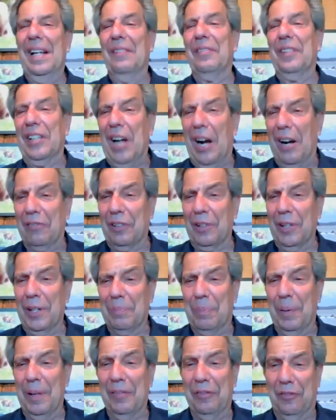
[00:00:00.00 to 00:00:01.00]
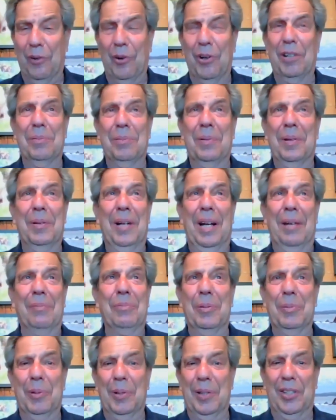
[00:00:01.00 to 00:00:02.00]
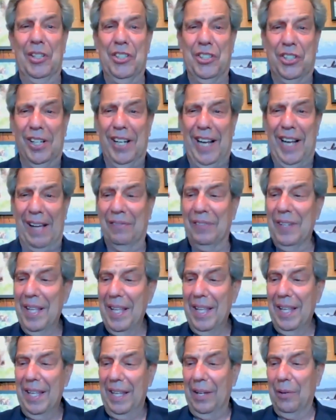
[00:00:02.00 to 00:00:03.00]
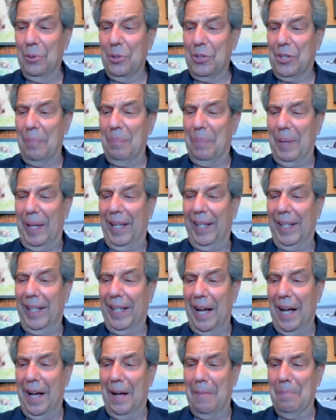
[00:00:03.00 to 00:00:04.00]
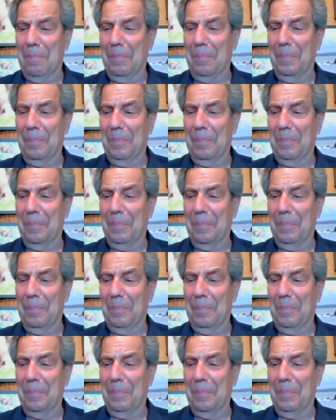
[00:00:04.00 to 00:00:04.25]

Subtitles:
we didn't even cover it before, and we really should have. It was a big.